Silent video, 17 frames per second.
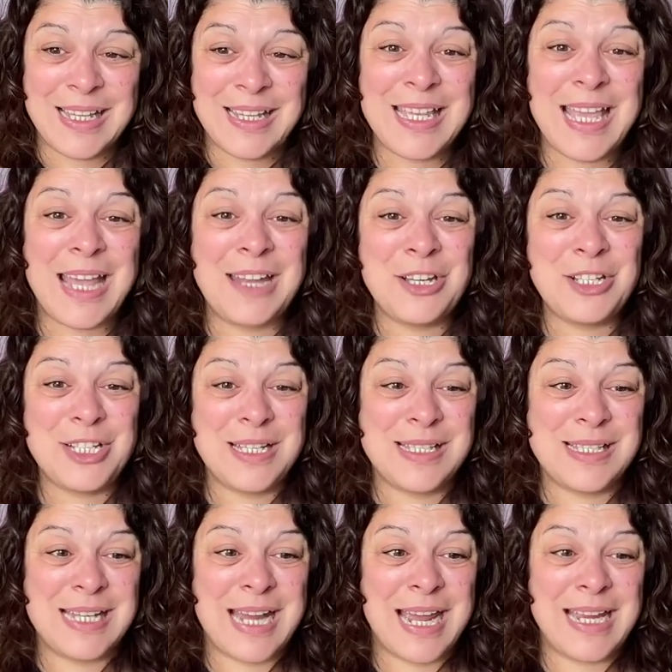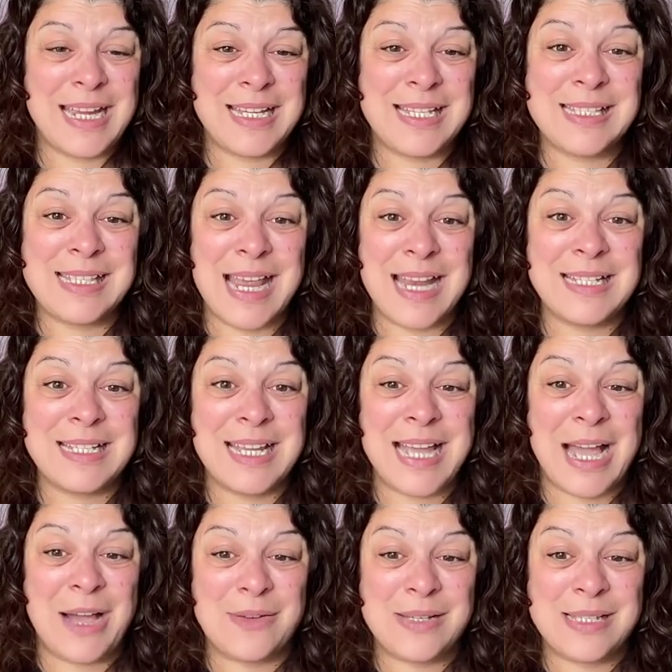The energy state is
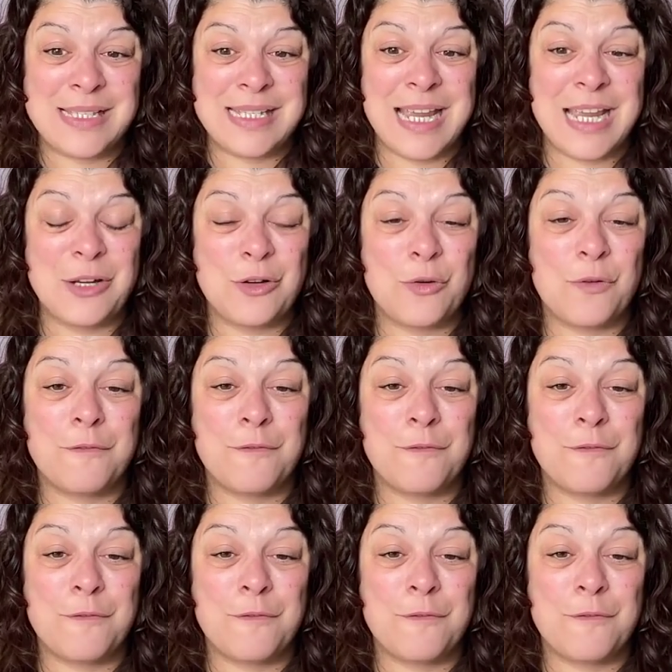sending out a signal